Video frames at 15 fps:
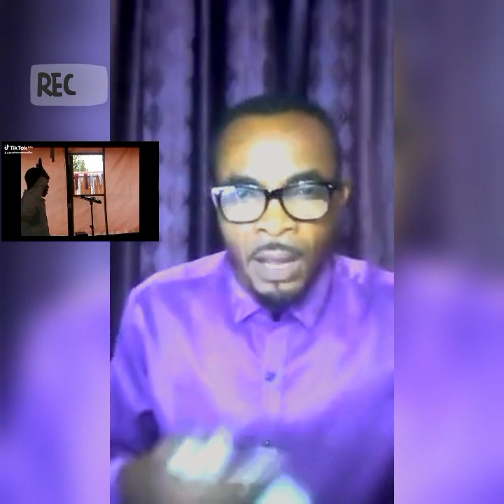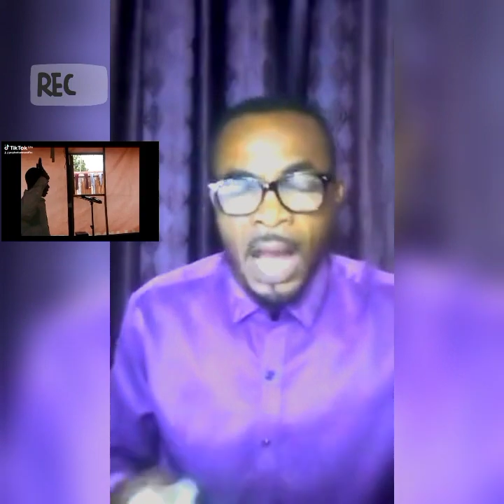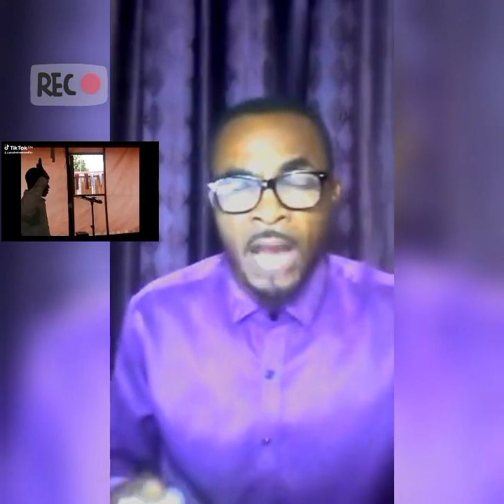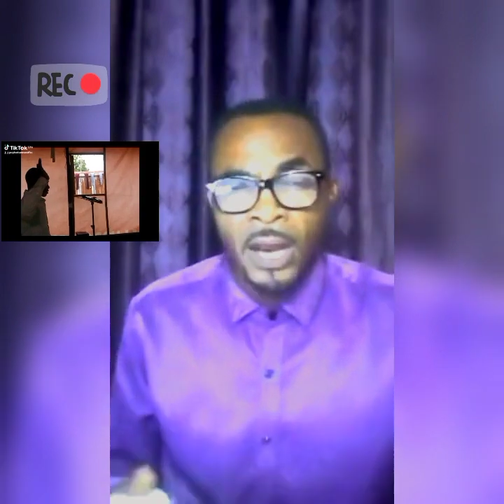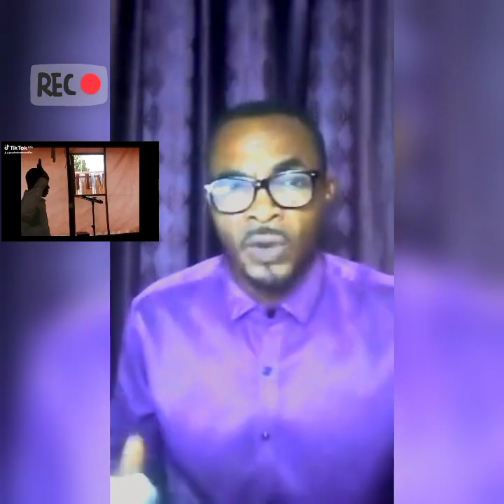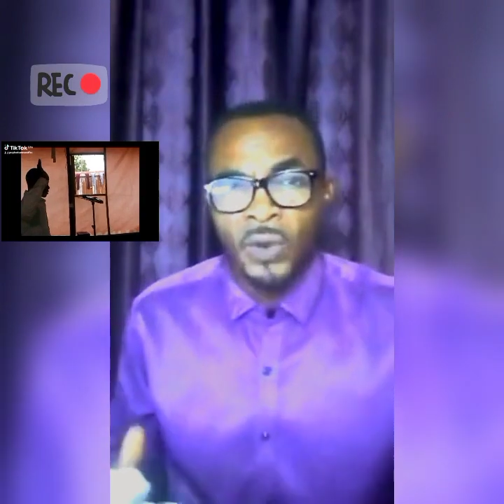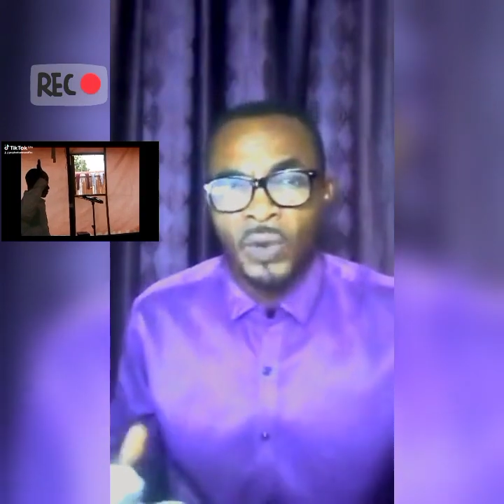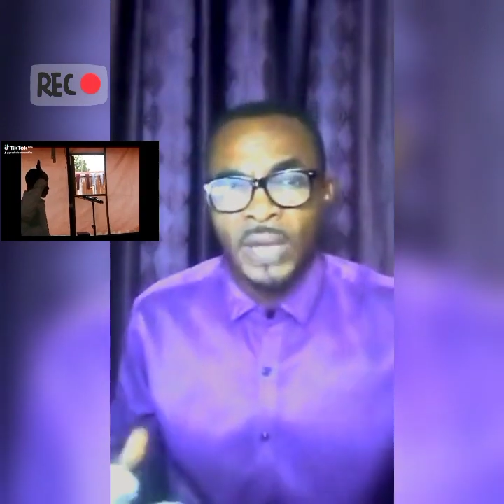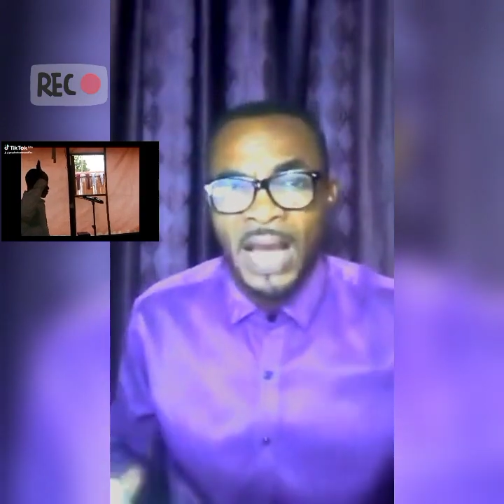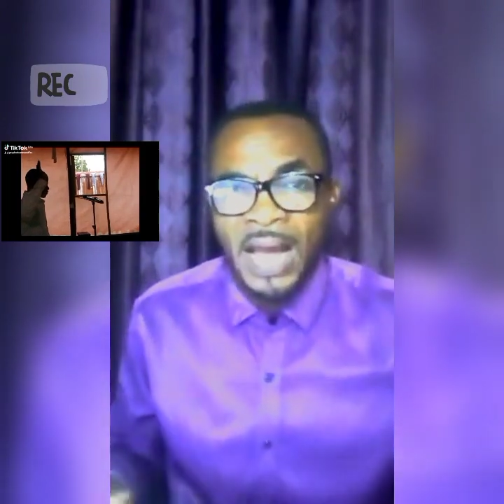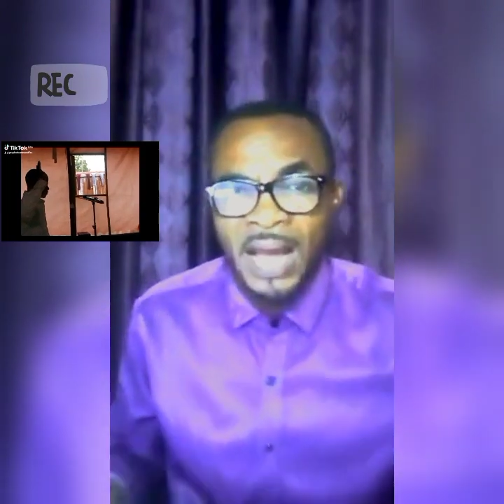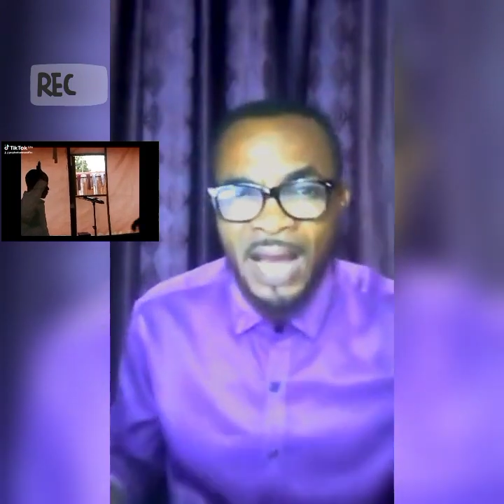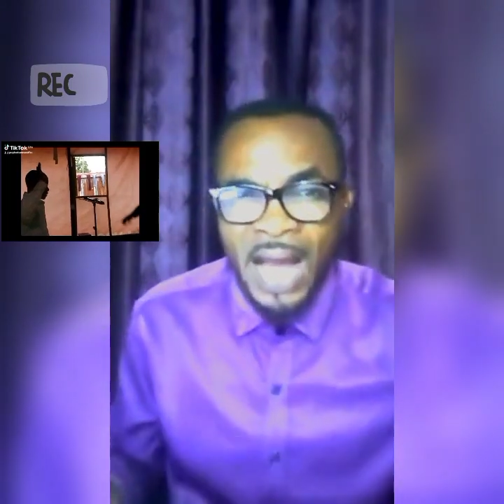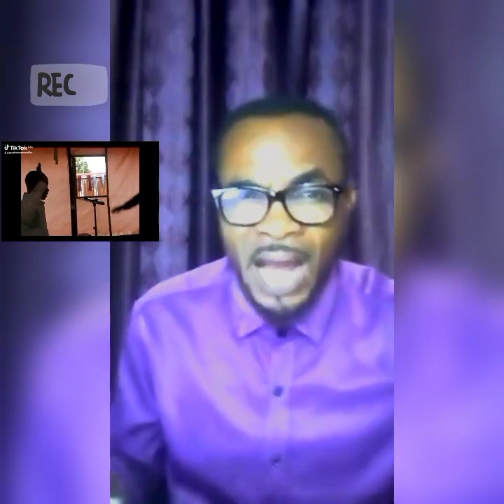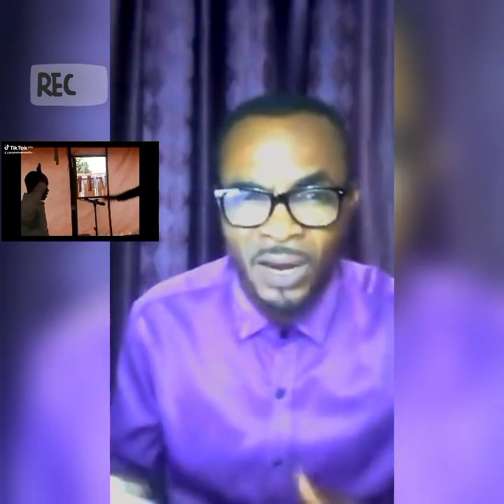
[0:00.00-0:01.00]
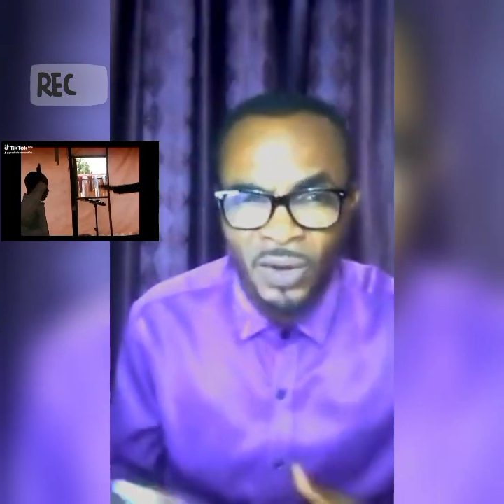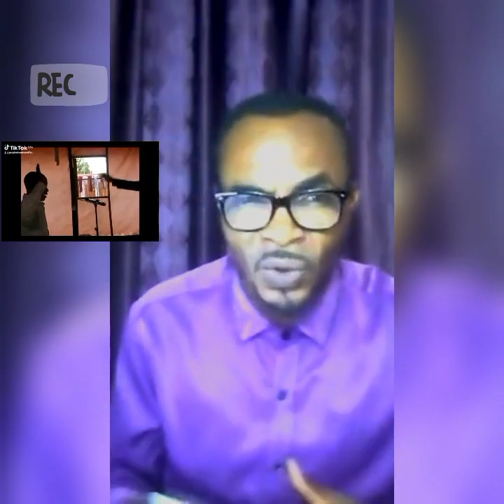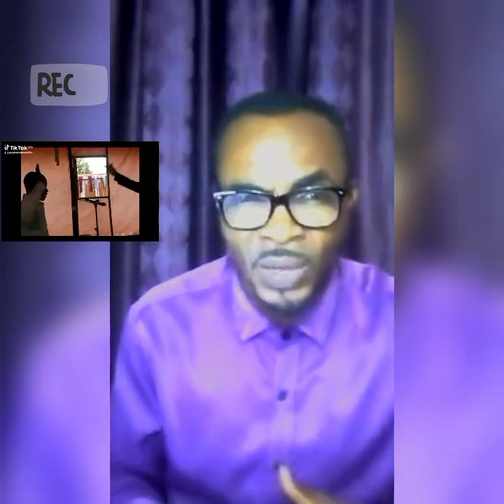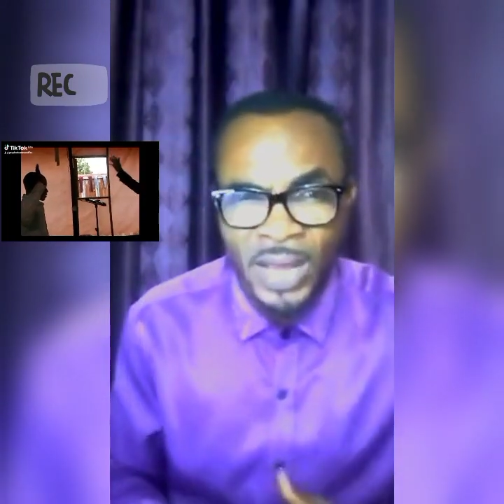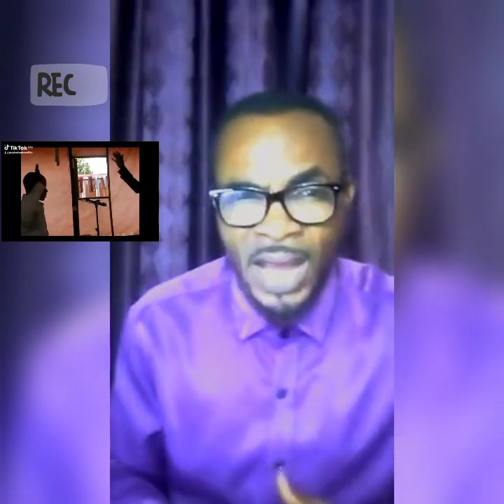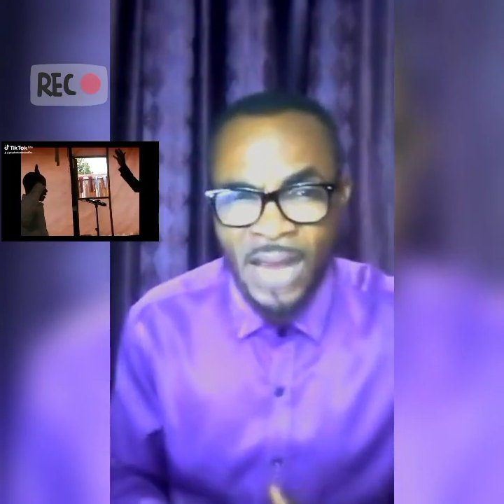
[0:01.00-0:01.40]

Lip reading: Hallelujah, hallelujah,